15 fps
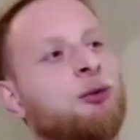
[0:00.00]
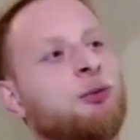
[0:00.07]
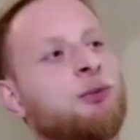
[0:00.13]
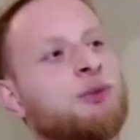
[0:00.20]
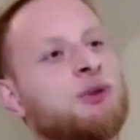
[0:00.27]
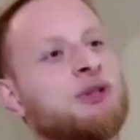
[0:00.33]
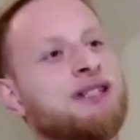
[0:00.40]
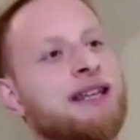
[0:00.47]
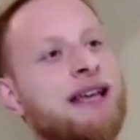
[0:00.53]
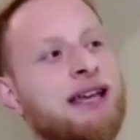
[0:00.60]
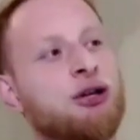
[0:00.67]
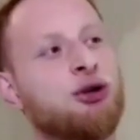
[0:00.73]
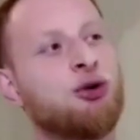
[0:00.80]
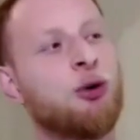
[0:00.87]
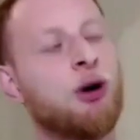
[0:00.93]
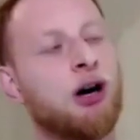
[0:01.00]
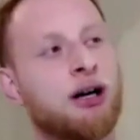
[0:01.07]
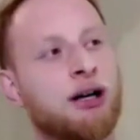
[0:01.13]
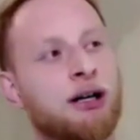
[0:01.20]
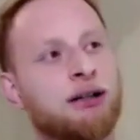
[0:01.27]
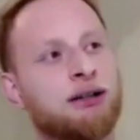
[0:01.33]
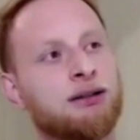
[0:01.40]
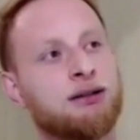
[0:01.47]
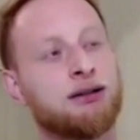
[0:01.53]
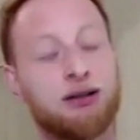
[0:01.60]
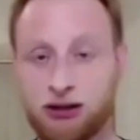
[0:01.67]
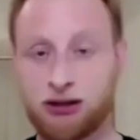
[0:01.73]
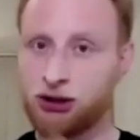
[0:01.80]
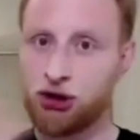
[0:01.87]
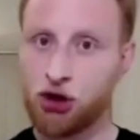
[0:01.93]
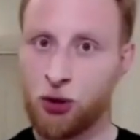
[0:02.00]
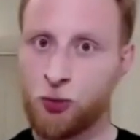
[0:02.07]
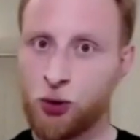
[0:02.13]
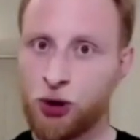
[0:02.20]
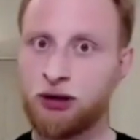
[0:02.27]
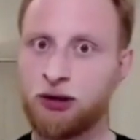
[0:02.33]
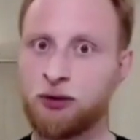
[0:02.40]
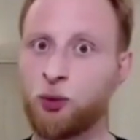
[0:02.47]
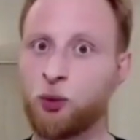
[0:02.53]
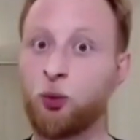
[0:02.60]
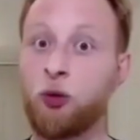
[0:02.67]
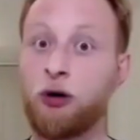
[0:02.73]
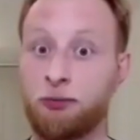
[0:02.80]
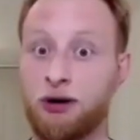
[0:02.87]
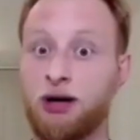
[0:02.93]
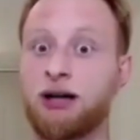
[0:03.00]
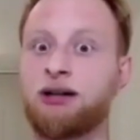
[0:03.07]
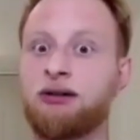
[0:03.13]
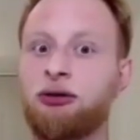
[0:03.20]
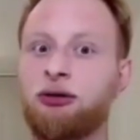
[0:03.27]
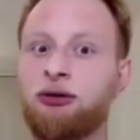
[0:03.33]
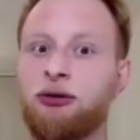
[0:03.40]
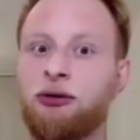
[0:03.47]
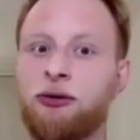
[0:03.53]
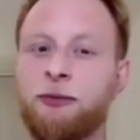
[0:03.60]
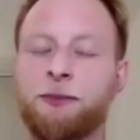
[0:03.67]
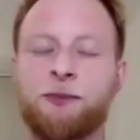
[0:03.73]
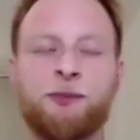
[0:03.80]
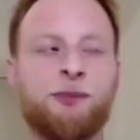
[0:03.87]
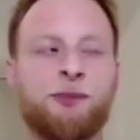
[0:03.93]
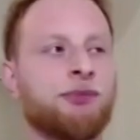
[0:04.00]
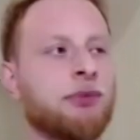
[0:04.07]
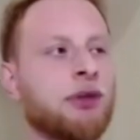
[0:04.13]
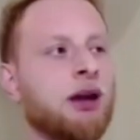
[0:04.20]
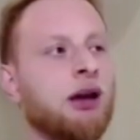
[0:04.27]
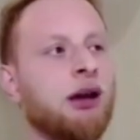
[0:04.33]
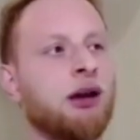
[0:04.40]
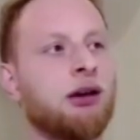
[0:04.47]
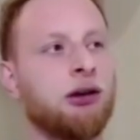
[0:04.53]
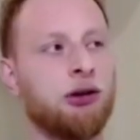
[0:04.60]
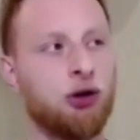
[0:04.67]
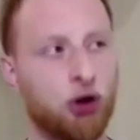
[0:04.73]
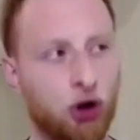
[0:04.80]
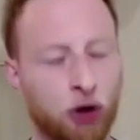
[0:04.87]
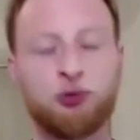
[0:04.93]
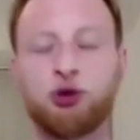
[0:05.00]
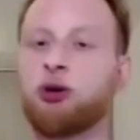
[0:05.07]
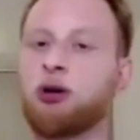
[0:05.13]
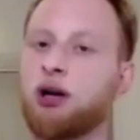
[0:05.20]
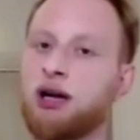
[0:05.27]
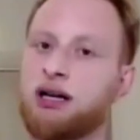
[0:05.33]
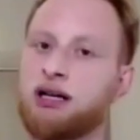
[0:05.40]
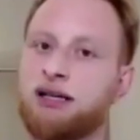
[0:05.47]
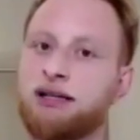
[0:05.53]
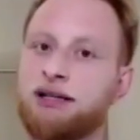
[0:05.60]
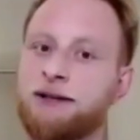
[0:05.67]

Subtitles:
Say you are someone with Parkinson's. You come to class.